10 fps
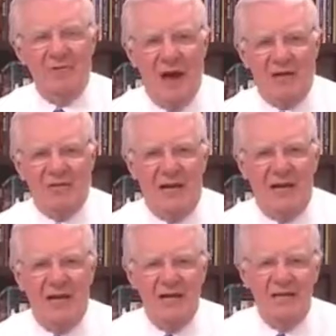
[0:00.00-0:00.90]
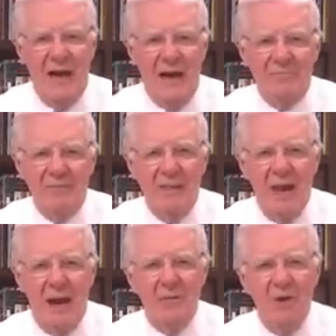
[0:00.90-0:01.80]
of attraction in any depth,
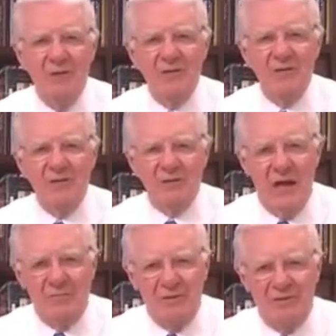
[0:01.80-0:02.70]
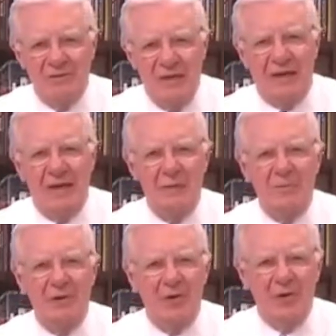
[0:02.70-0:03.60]
I want you to stop and think
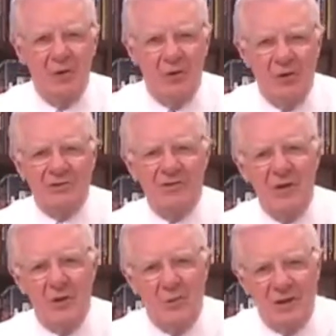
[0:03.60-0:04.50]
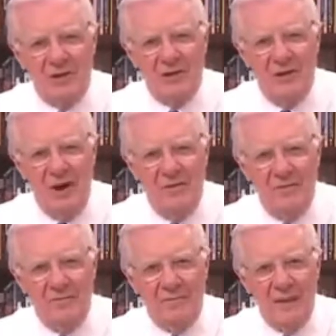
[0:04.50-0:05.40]
about the goals that you're working
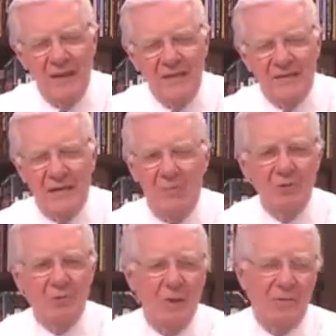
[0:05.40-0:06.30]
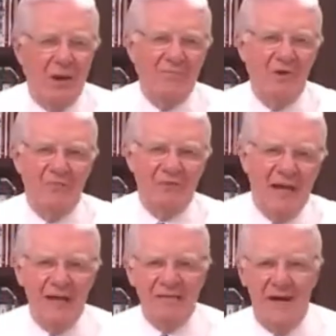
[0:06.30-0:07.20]
on. See, most people are
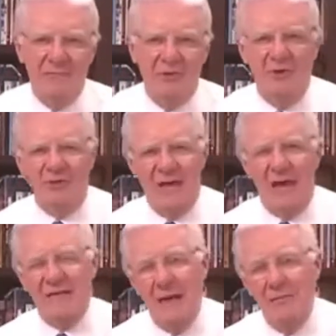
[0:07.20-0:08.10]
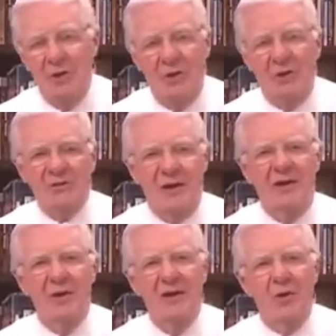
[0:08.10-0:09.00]
involved in A-type goals. A-type goals
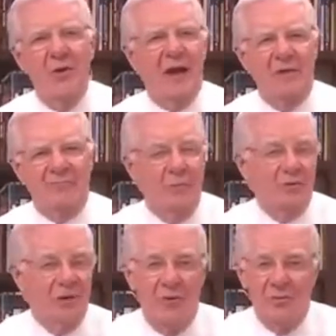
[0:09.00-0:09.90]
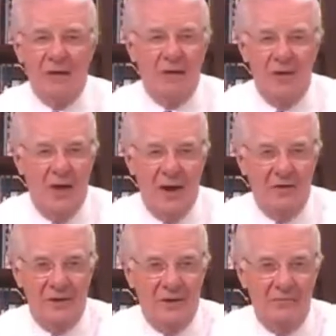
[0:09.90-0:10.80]
are going after what you already know
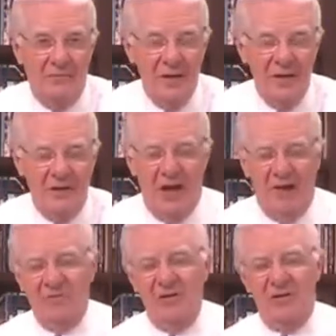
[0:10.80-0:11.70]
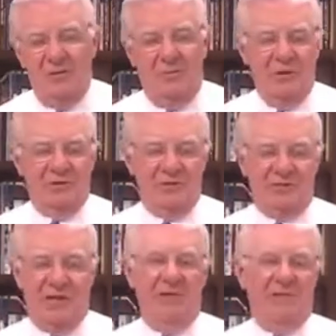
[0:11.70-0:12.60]
how to do. You'll often hear a
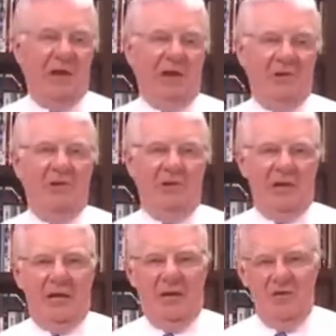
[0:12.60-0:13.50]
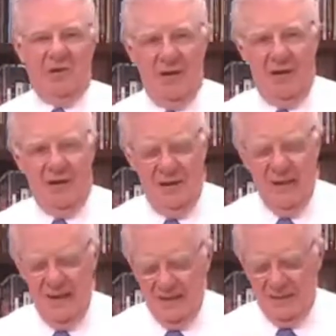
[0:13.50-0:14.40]
person say they've got a goal to get a new
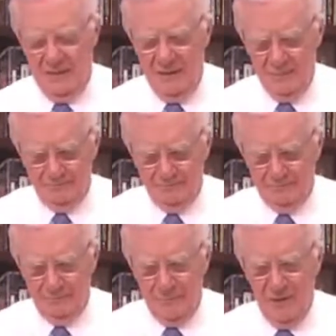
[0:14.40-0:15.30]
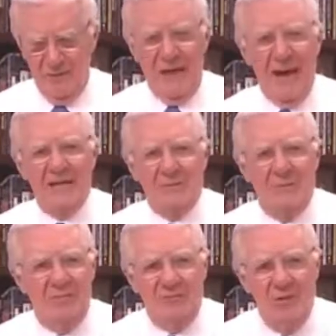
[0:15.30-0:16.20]
car. Well, you might
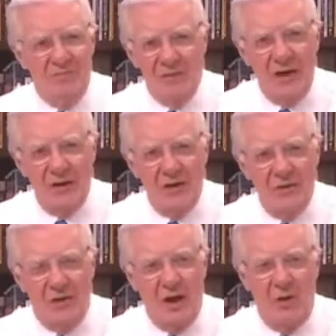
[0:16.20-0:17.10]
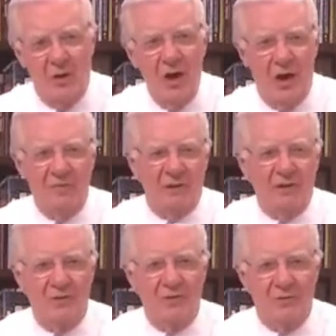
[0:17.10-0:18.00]
ask them, have you ever had a new car? Oh yeah, I've
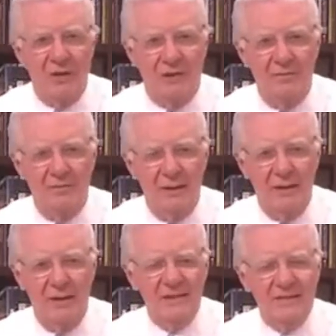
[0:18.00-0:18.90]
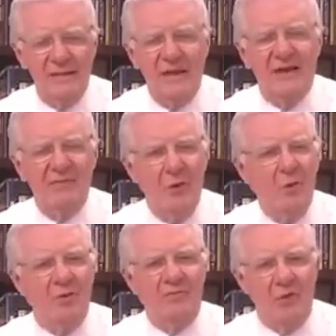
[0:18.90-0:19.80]
had 2 or 3 of them. See, they've
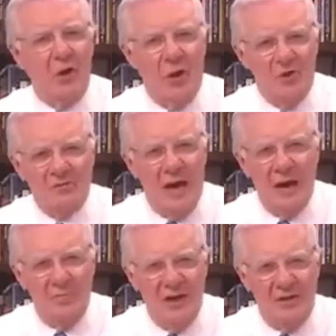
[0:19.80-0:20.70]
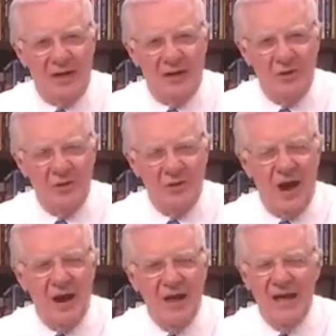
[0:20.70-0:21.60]
known for a long time how to get a new
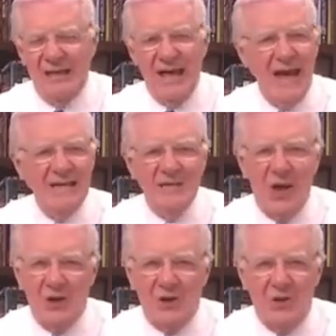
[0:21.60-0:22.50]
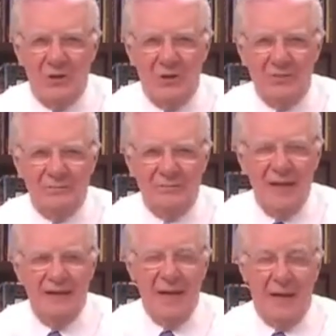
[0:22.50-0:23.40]
car. That is not a goal.
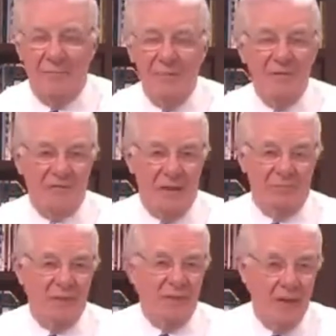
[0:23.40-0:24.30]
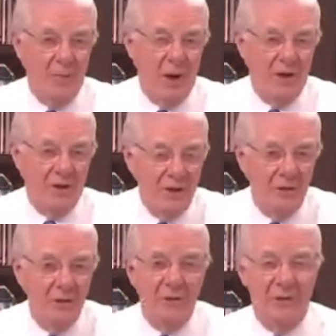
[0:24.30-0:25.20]
That may be something they want to
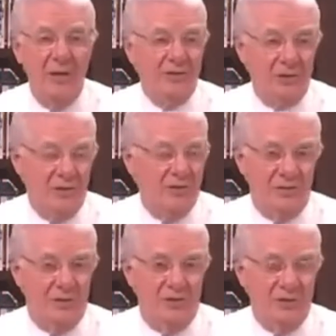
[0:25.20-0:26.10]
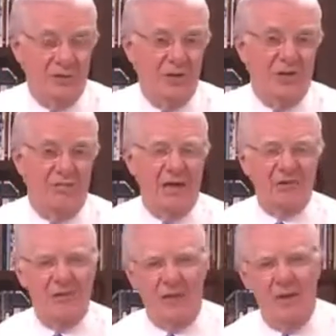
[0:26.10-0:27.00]
do, and they certainly should if
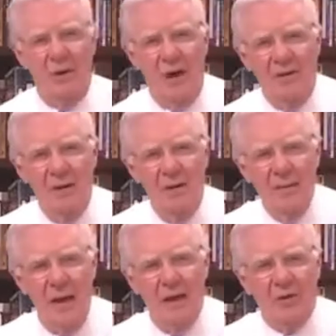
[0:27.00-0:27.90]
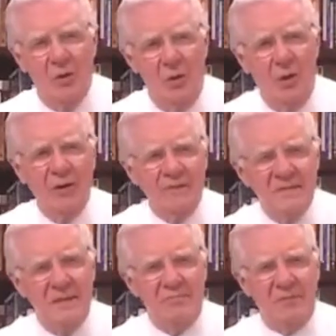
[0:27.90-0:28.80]
that's what they want. A goal
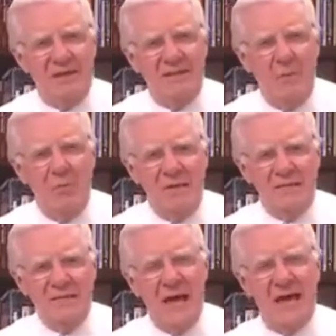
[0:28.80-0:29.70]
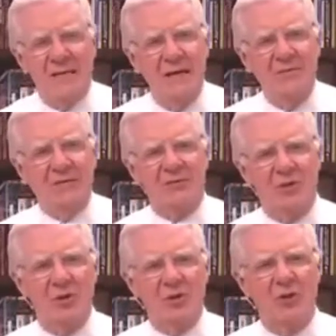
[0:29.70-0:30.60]
is something that we set
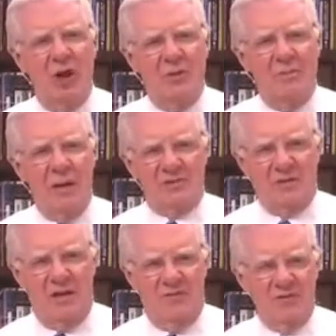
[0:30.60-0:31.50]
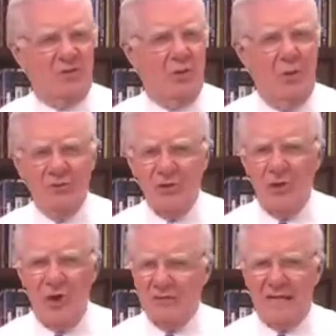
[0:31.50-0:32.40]
that's going to draw the best out of us.
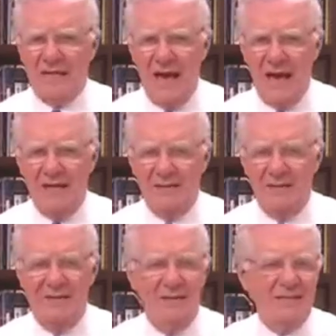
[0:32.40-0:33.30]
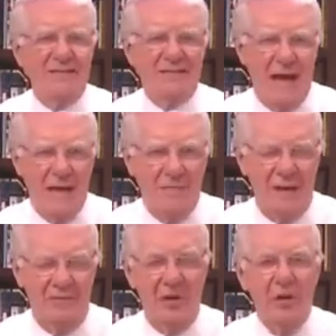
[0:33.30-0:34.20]
Goals are not to get. That's a
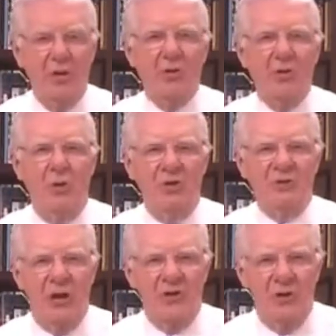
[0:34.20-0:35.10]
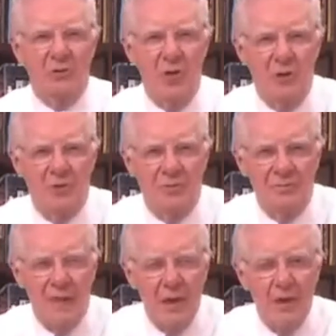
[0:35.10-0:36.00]
side benefit. Goals are to grow.